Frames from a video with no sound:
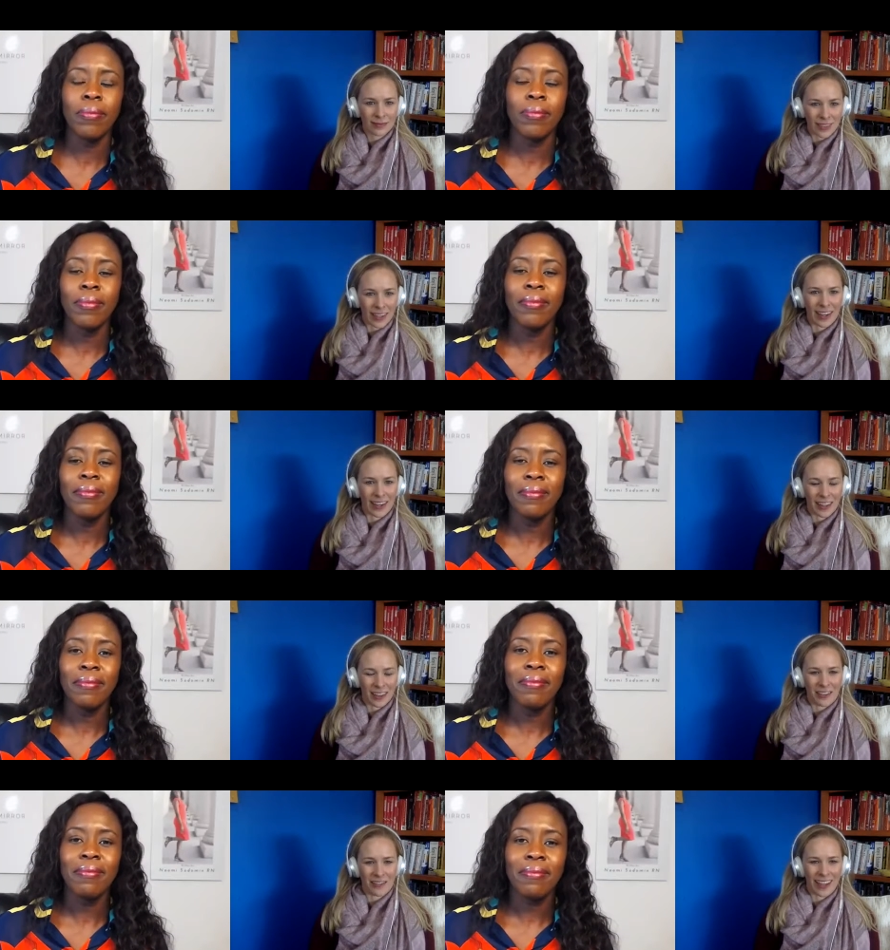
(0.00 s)
Speaker 1: Yeah, I
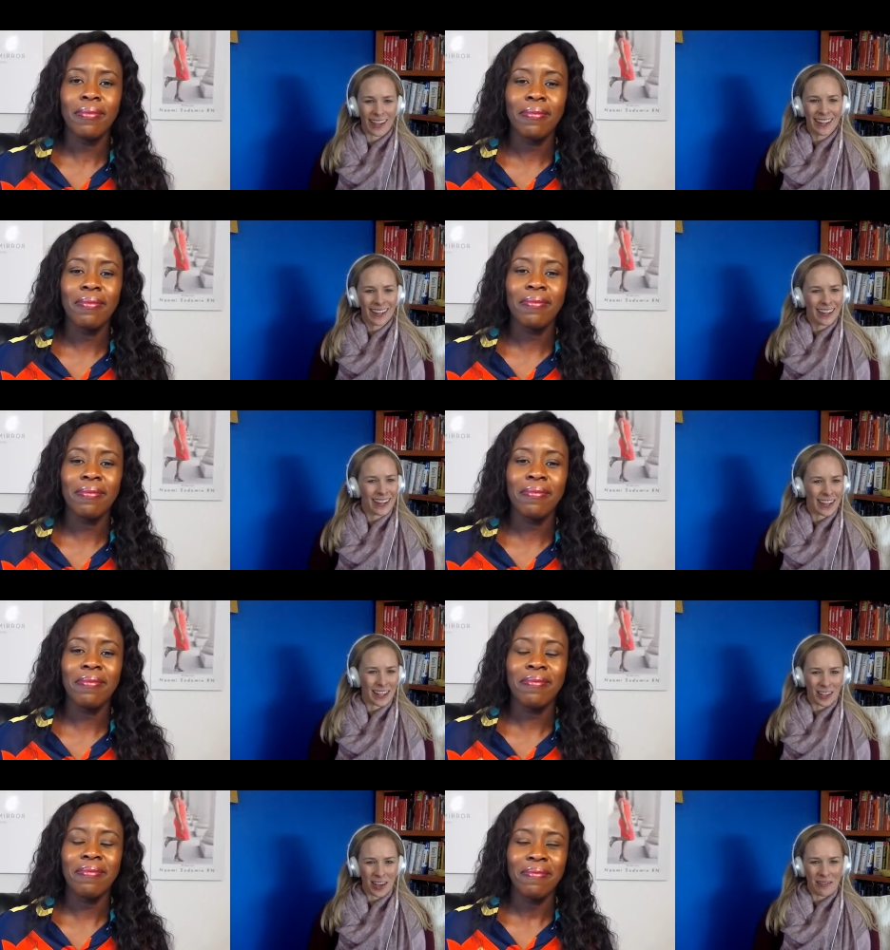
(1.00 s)
love that. And
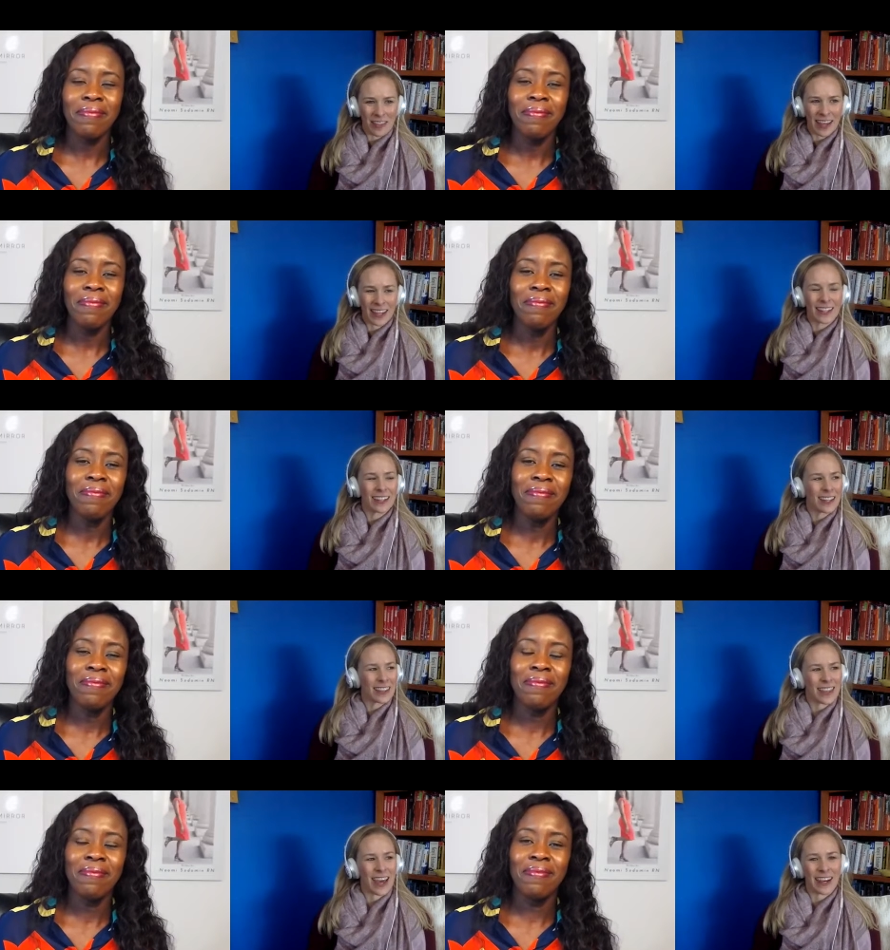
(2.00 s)
I love that
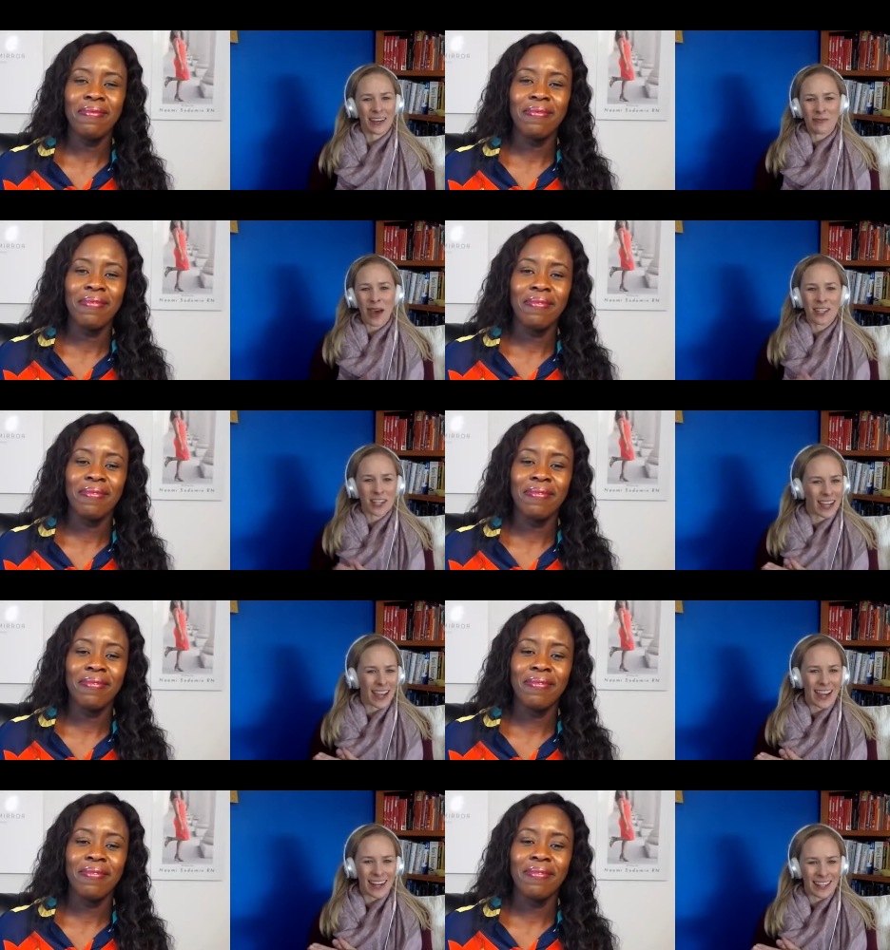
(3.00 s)

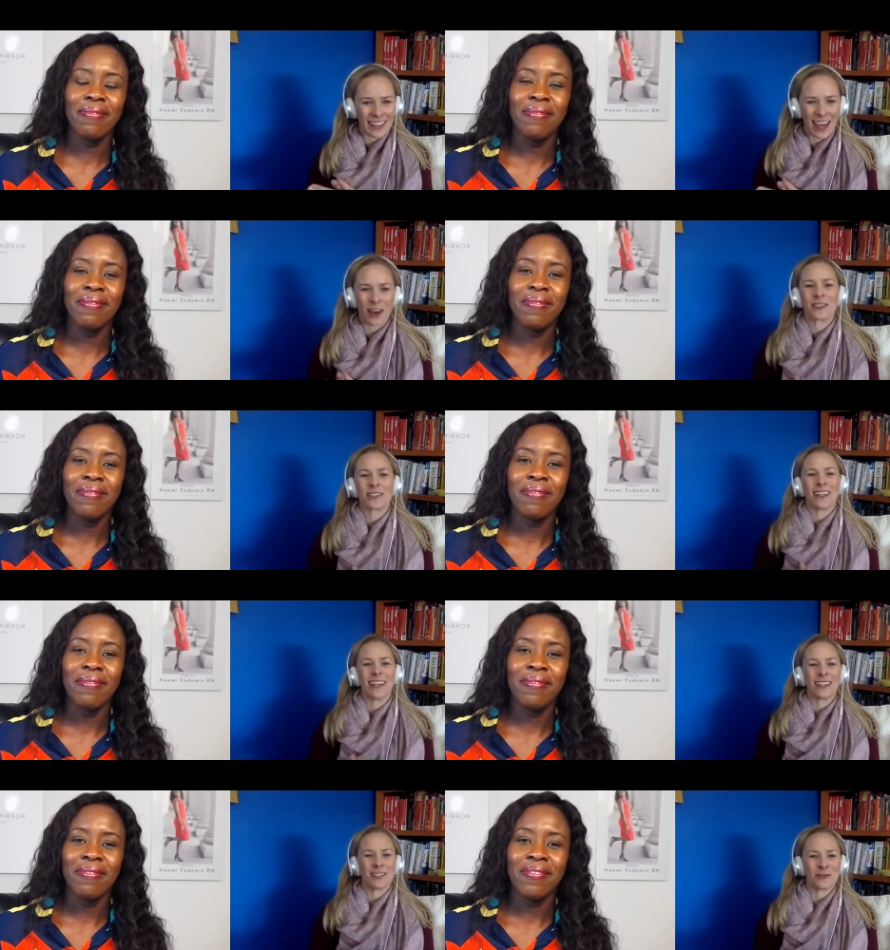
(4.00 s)
magic
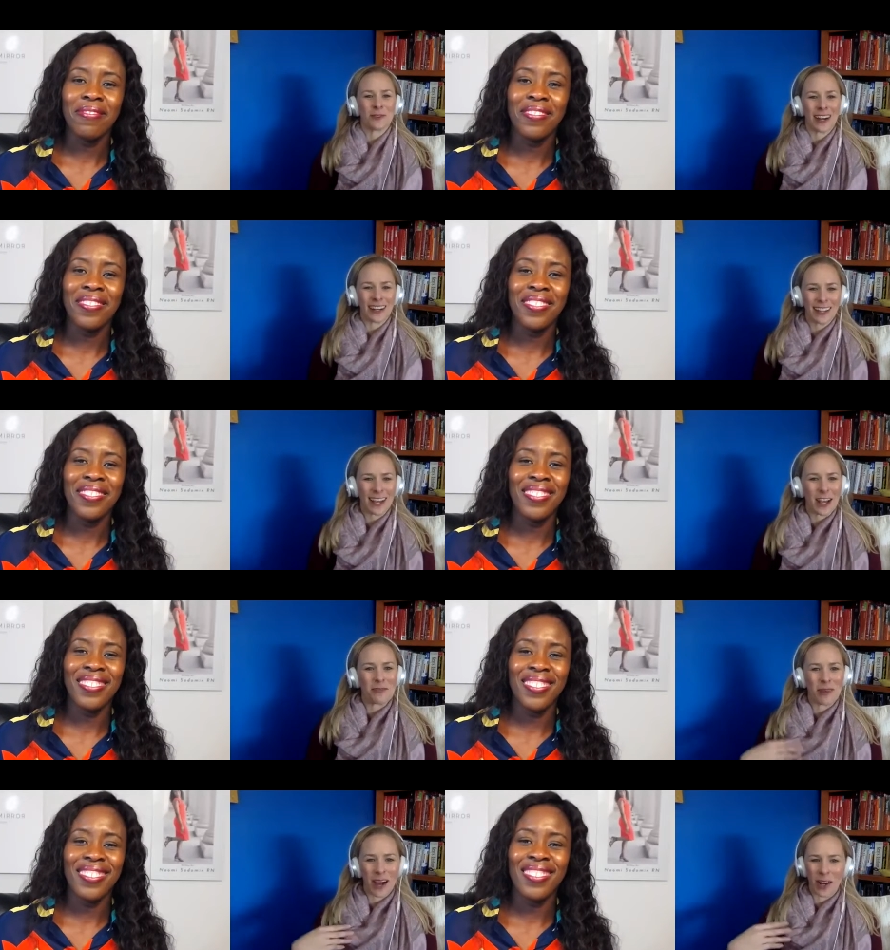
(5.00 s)
80,000 is what
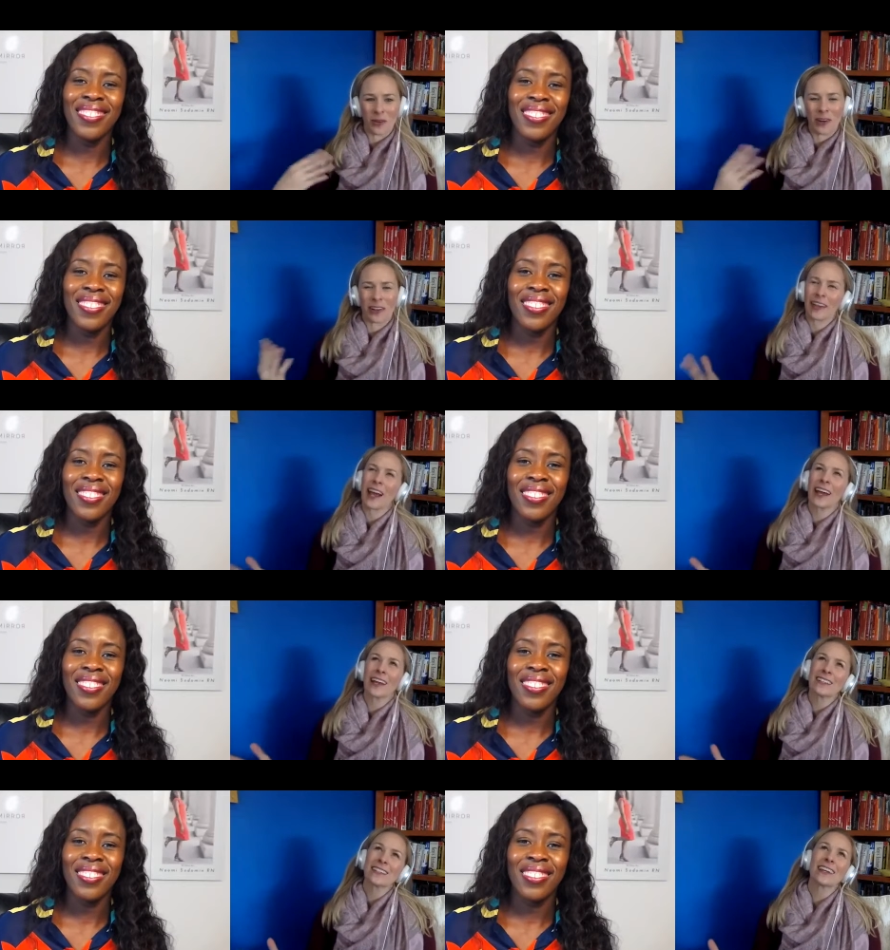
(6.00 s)
came back when you're like, I
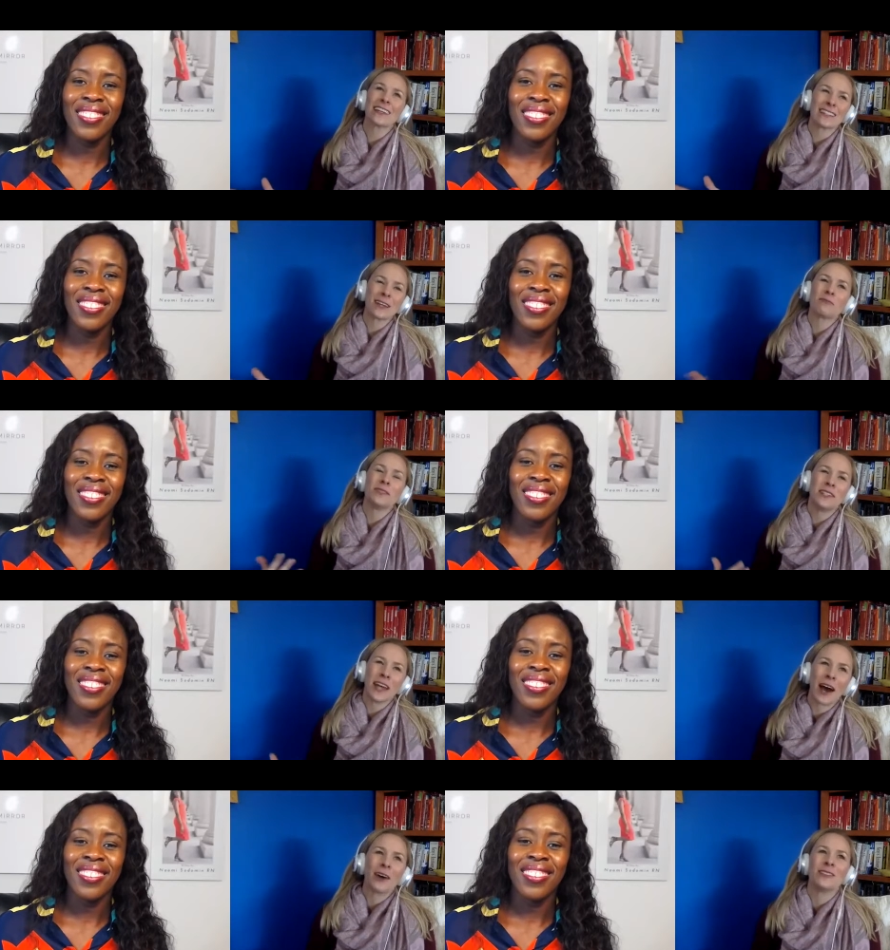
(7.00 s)
guess I can step
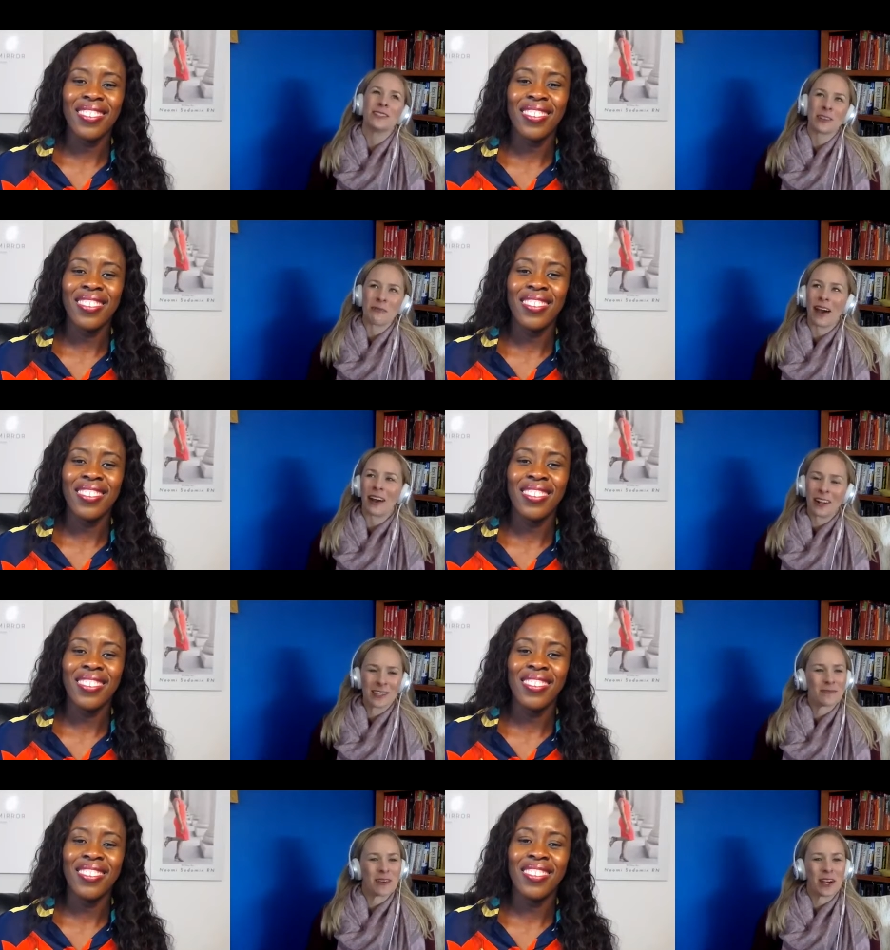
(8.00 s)
down to my
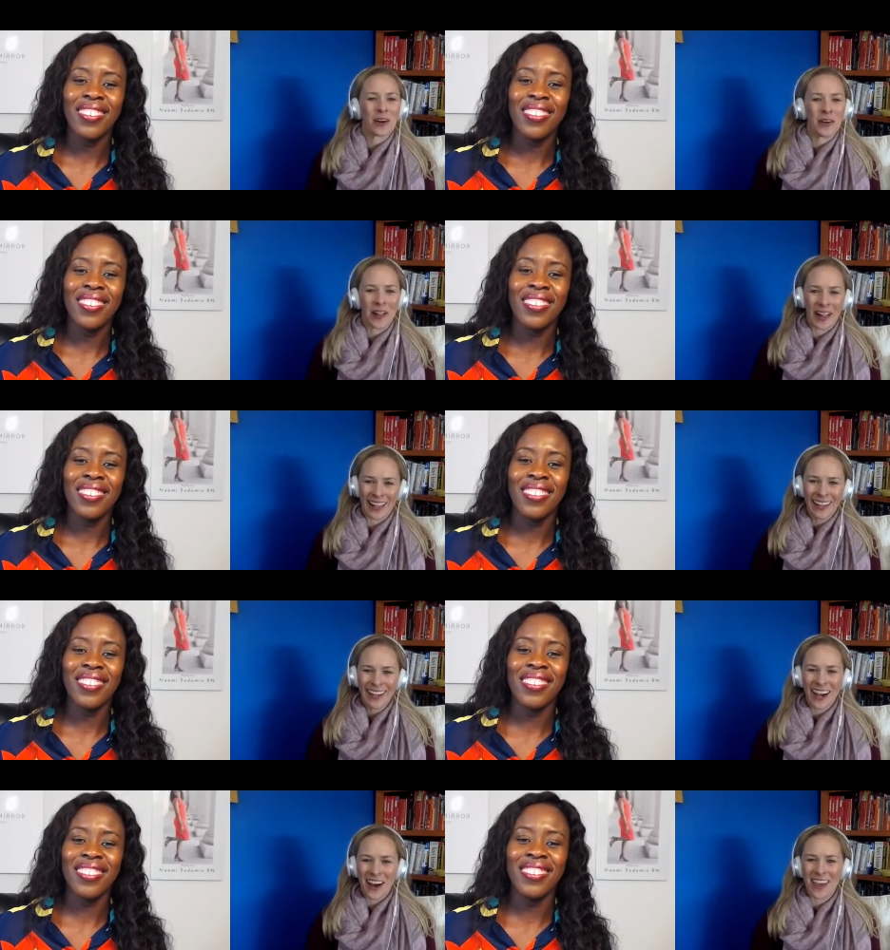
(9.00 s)
ultimate goal
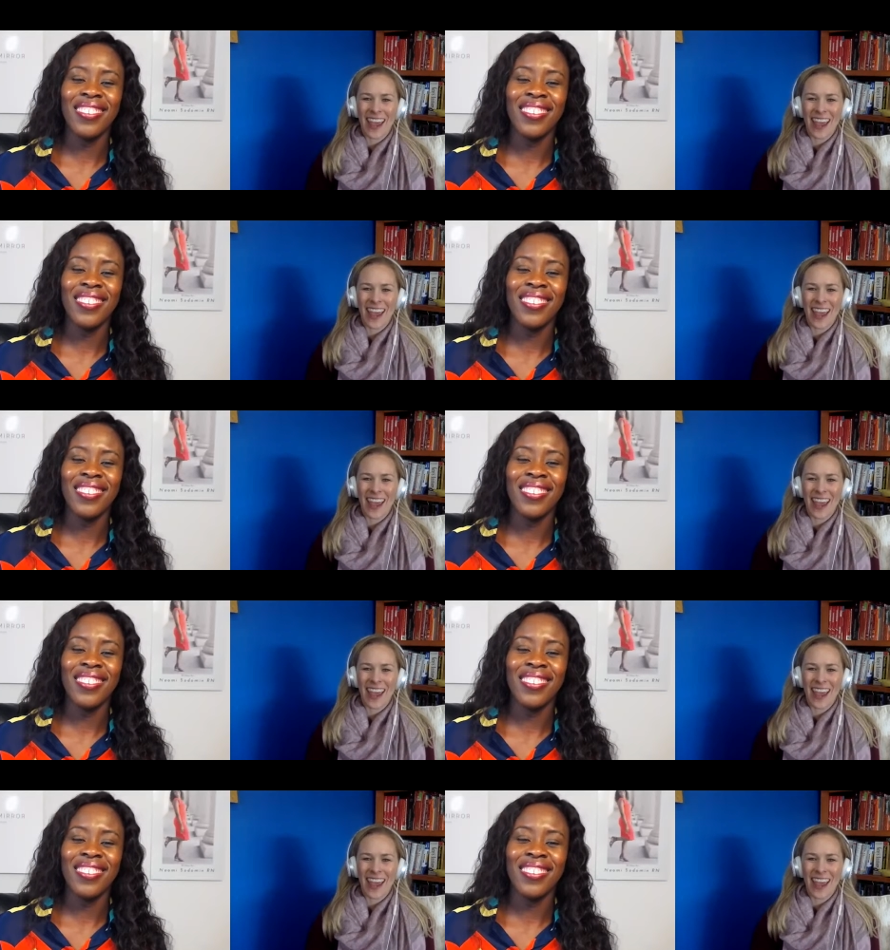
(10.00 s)
of